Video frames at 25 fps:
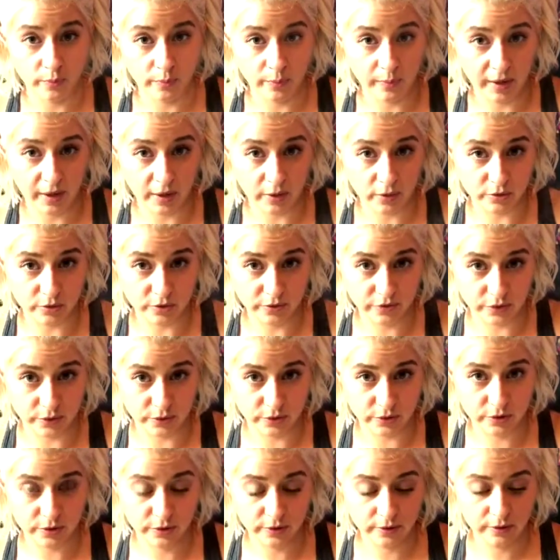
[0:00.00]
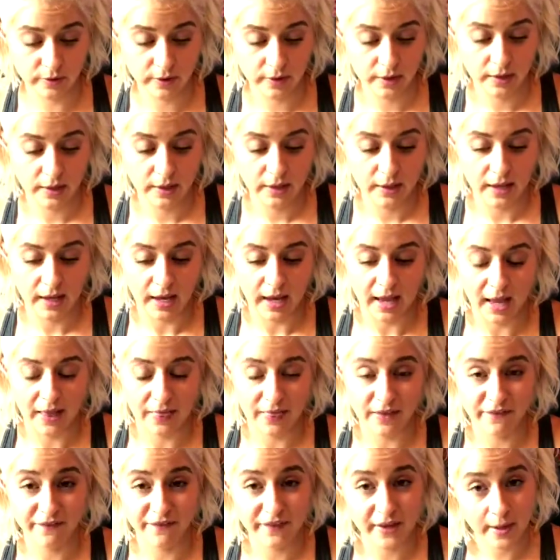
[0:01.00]
pedal diffuser. And
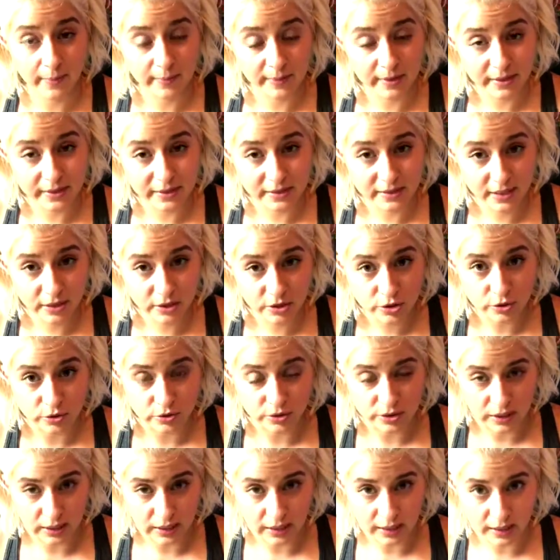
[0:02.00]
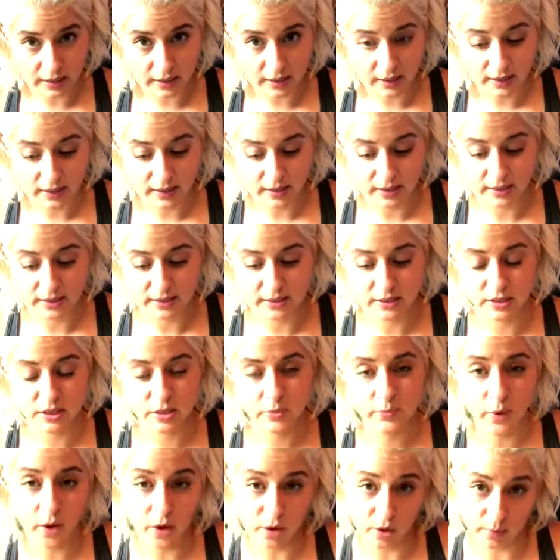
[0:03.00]
the Family Essentials kit is the
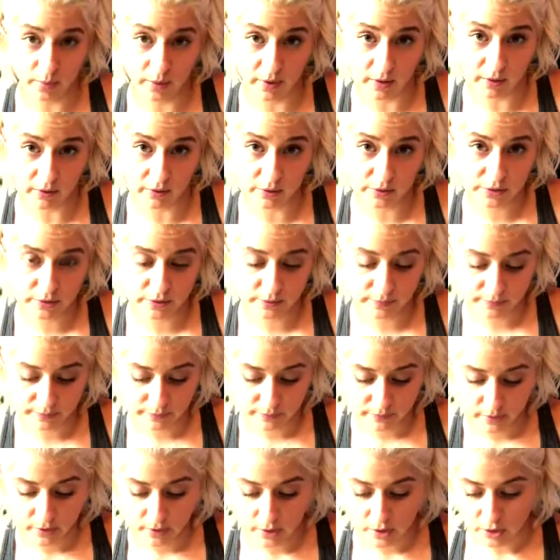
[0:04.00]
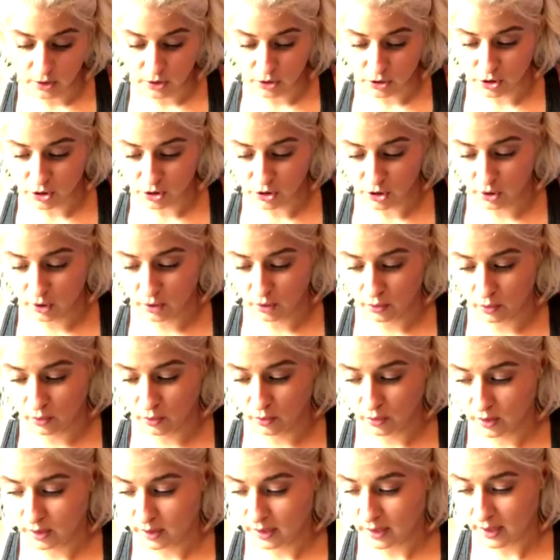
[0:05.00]
smaller bottles. So
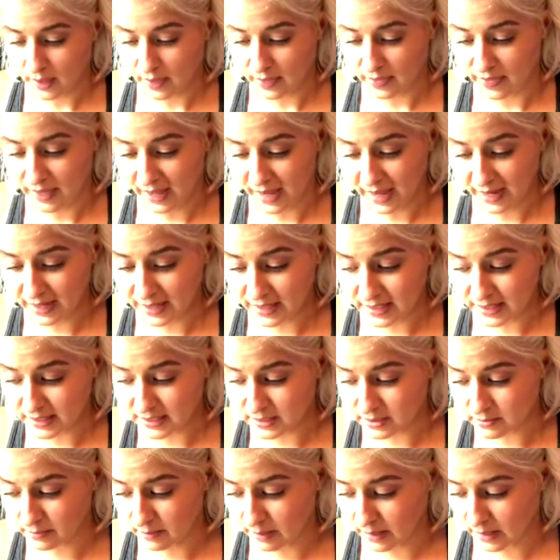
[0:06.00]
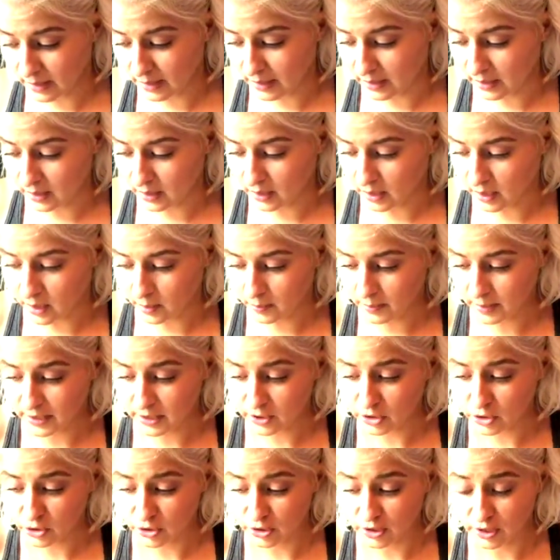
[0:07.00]
that is my
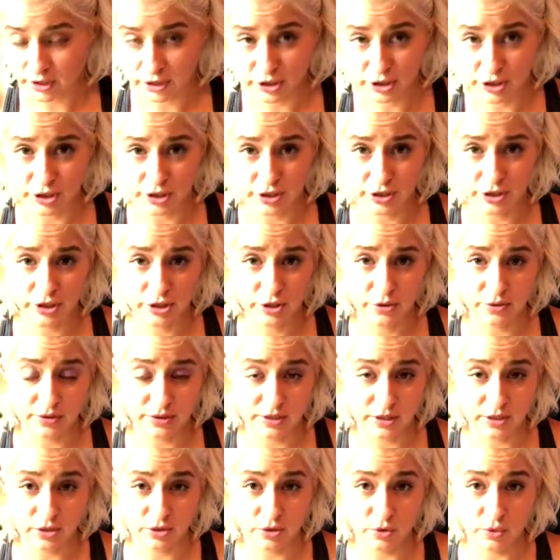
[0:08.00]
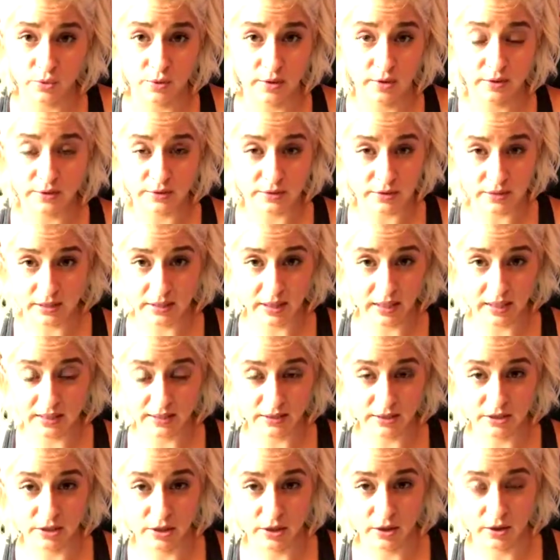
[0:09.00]
introduction to essential oils
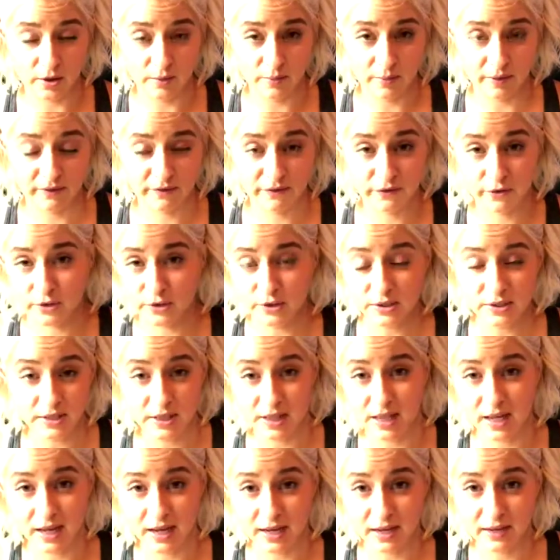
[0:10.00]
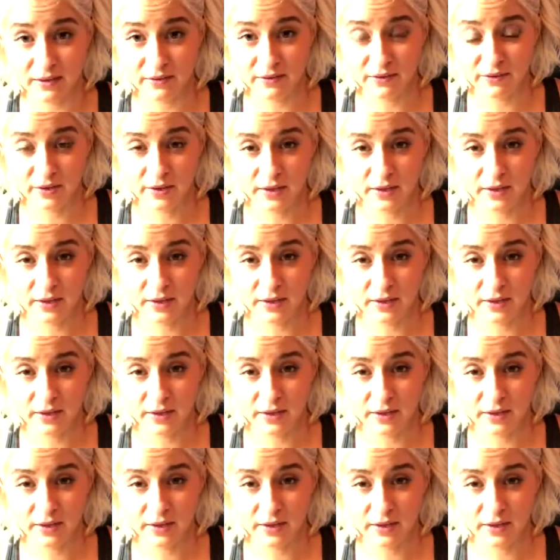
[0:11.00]
class, y'all. My first live,